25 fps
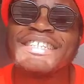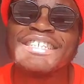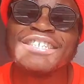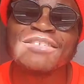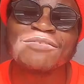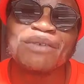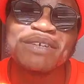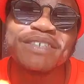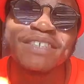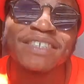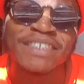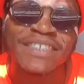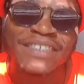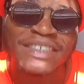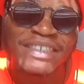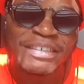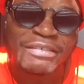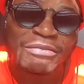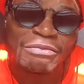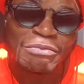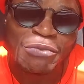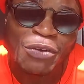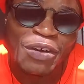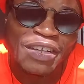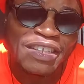This is
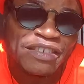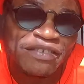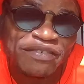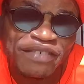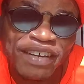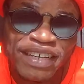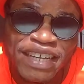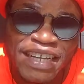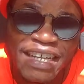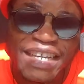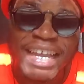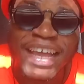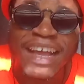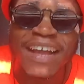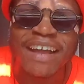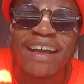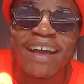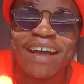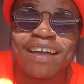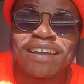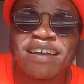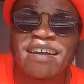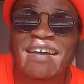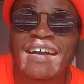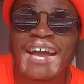what's trending here in
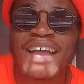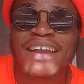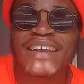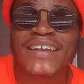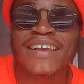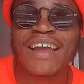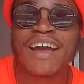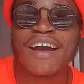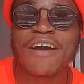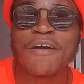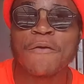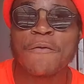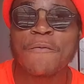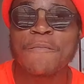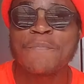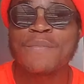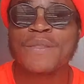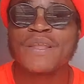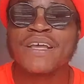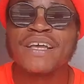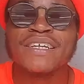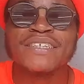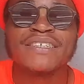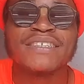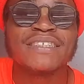Ghana right now.
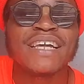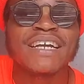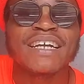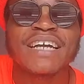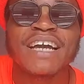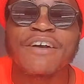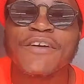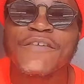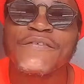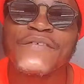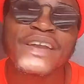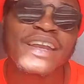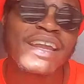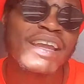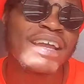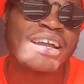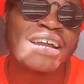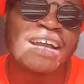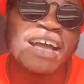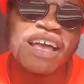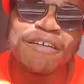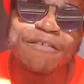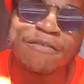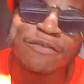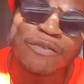Sister Caro finally
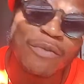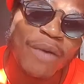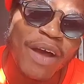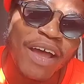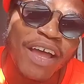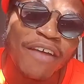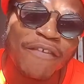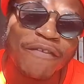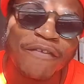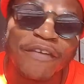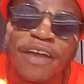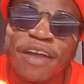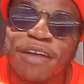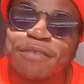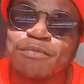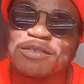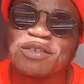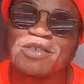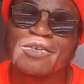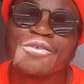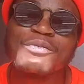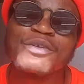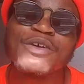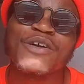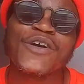left YFM,
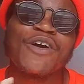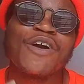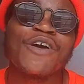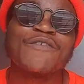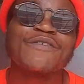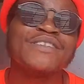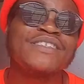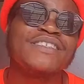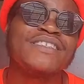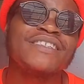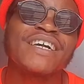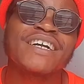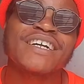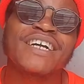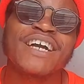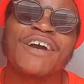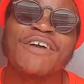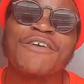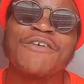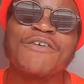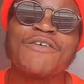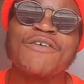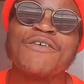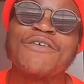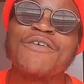so you love you, Sister
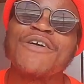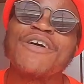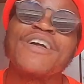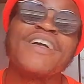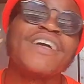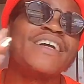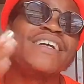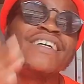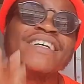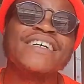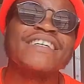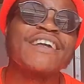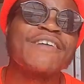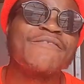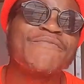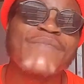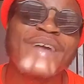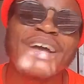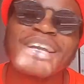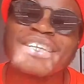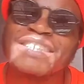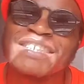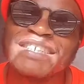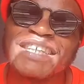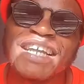Caro. Greener
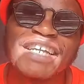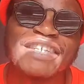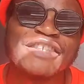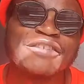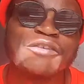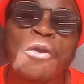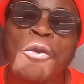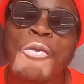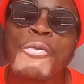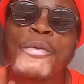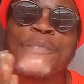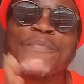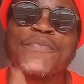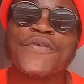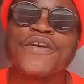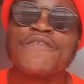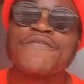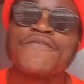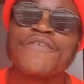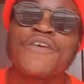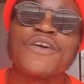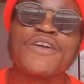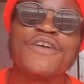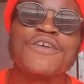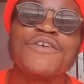pastures. We pray
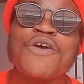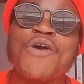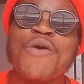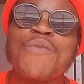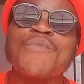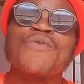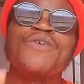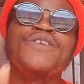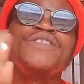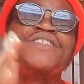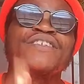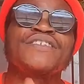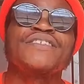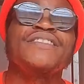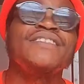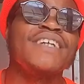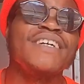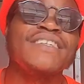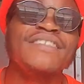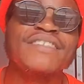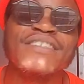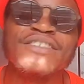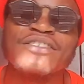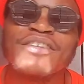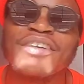for you more
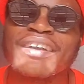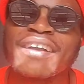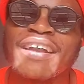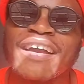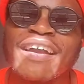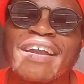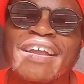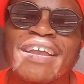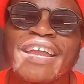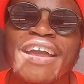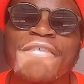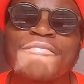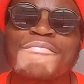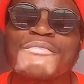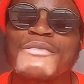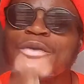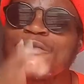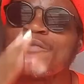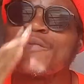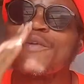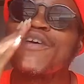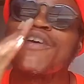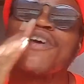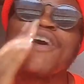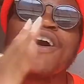success in your career.
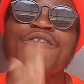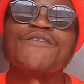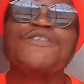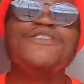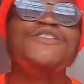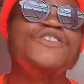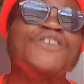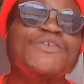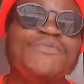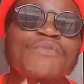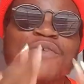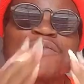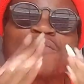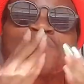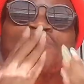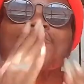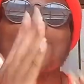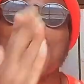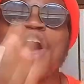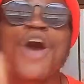We love you so much.